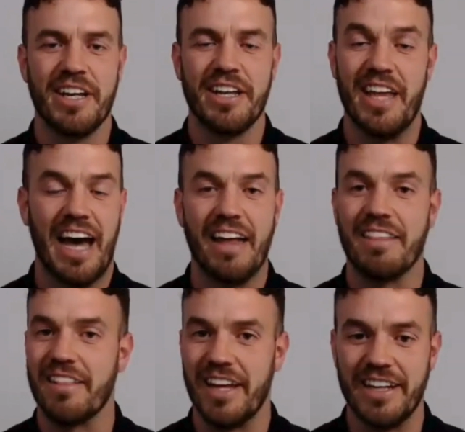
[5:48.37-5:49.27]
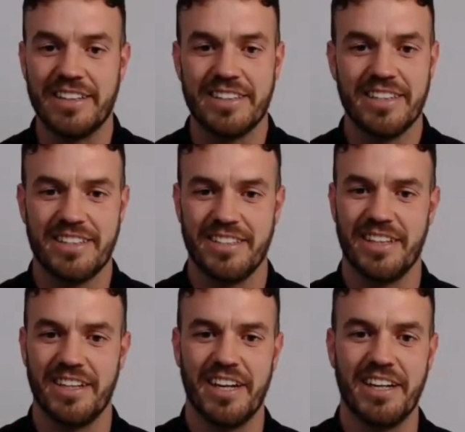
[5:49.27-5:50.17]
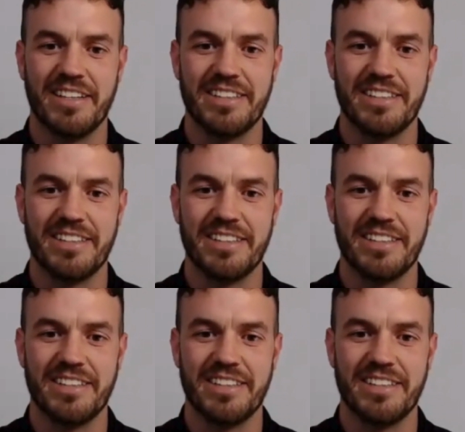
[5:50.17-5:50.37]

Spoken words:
the athlete to the